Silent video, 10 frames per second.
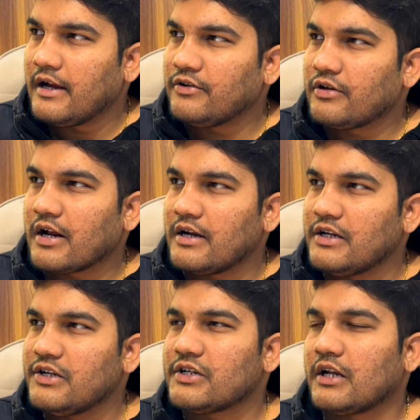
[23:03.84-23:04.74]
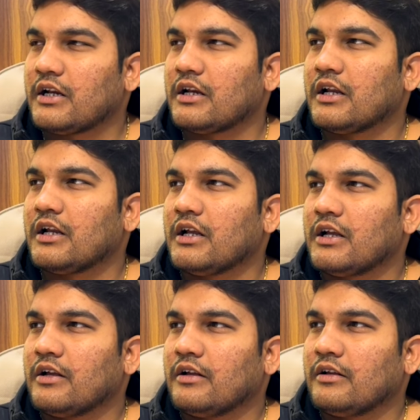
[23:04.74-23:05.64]
and your condition
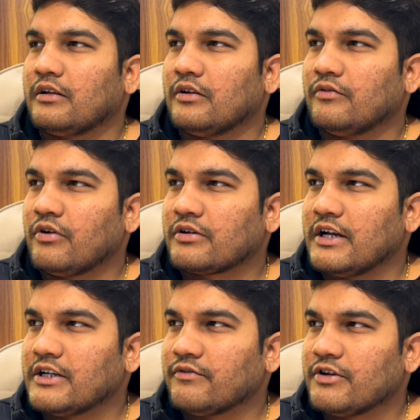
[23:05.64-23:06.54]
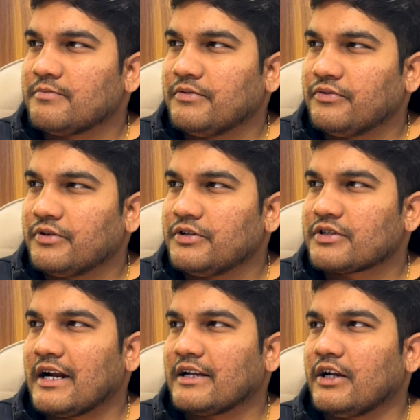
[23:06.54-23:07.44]
what it was before you
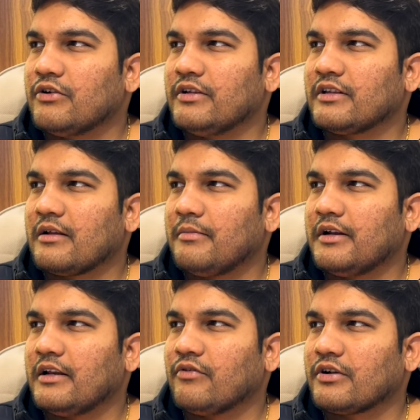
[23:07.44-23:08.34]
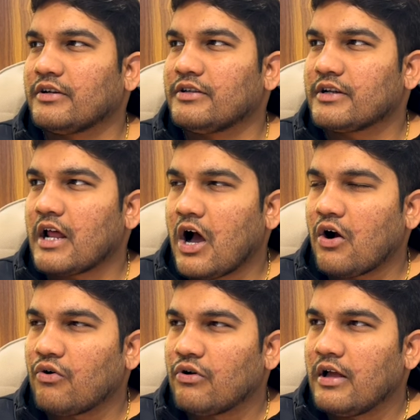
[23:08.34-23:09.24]
started doing the remedy and what it is now
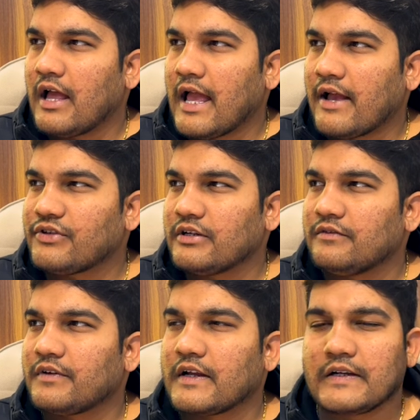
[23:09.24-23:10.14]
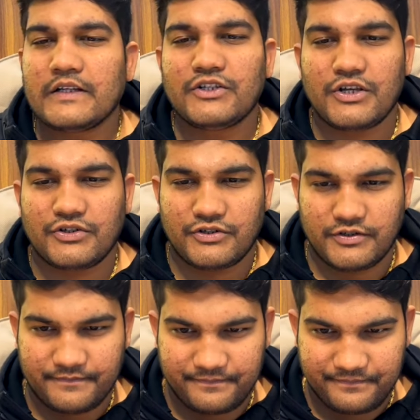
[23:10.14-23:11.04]
have significantly changed
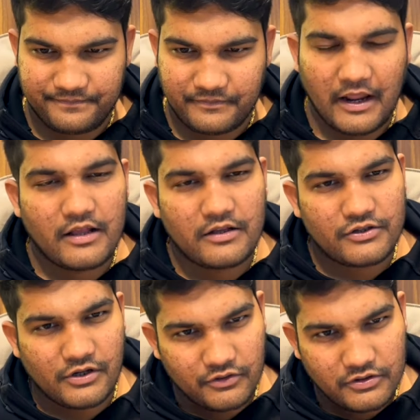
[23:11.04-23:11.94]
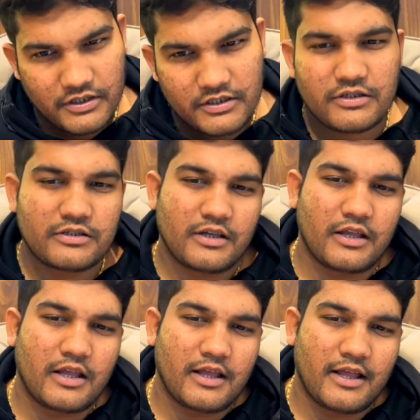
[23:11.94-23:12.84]
so do this
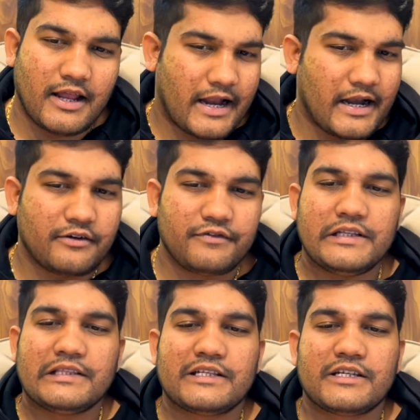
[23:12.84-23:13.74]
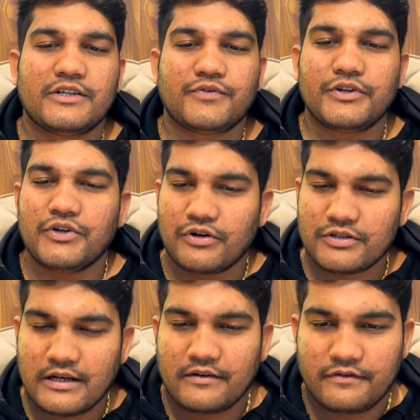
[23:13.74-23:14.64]
and feel the change for
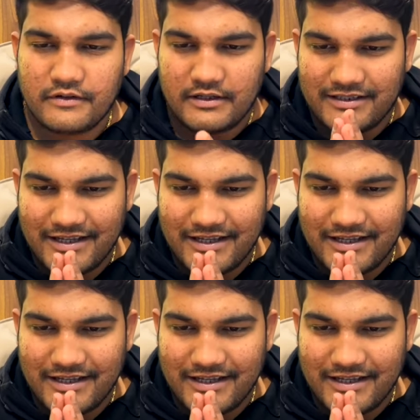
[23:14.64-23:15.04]
yourself